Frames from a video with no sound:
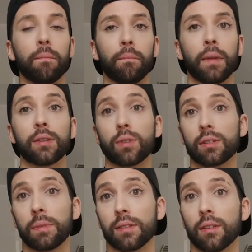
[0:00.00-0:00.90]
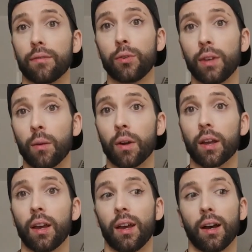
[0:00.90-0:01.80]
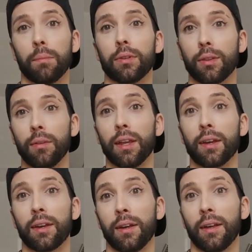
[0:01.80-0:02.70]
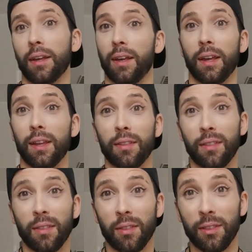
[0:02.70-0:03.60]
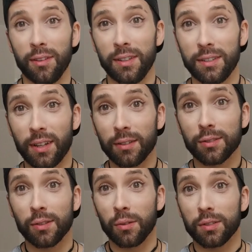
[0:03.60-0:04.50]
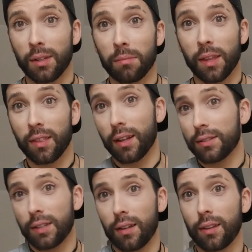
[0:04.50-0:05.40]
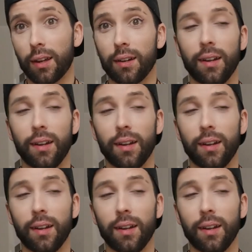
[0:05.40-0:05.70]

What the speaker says: His recipe is on the Food Network. I'll put the link in the details or something that's down there.